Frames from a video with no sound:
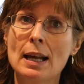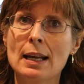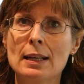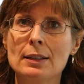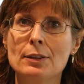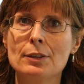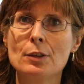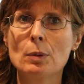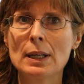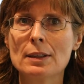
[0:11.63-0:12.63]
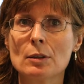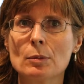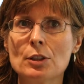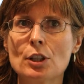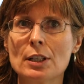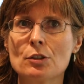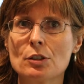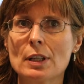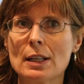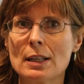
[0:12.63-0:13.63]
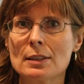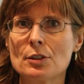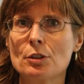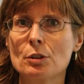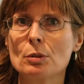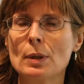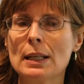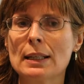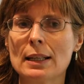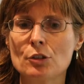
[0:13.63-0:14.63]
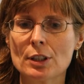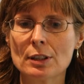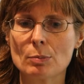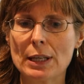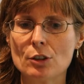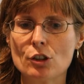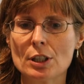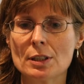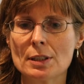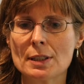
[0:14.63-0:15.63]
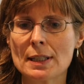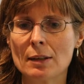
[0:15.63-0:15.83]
And the way that we try and do that is through engaging the patients.